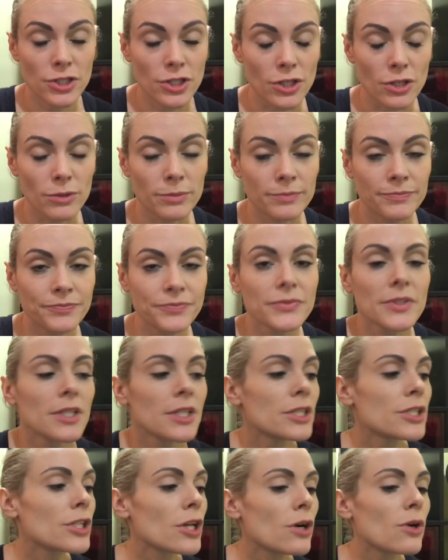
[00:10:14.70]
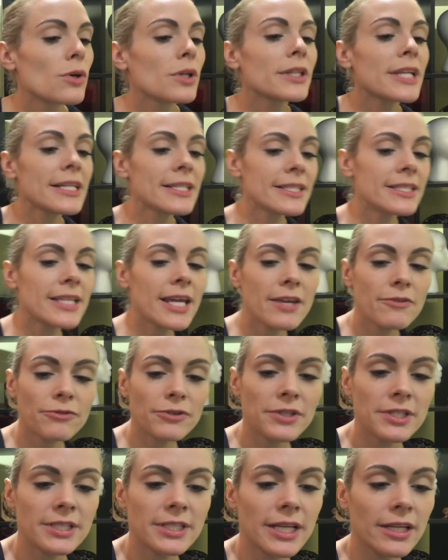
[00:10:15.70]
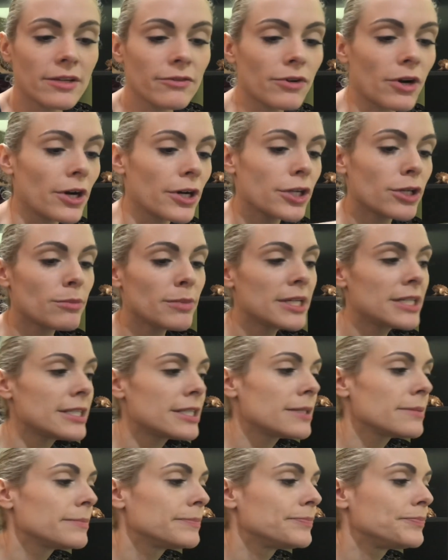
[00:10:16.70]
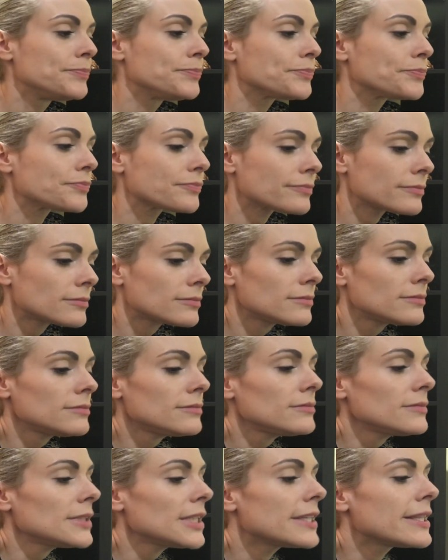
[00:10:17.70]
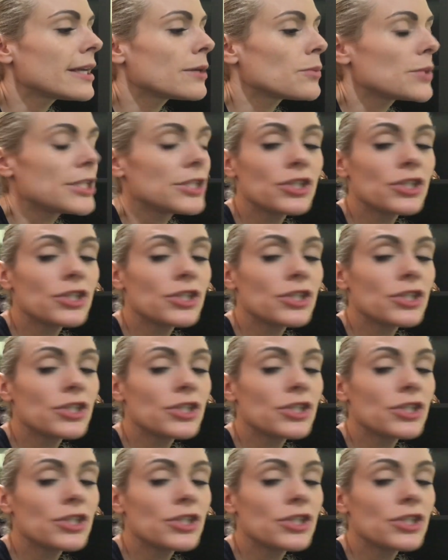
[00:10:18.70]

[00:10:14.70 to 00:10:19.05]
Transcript: two. So let's say for the sake of argument that we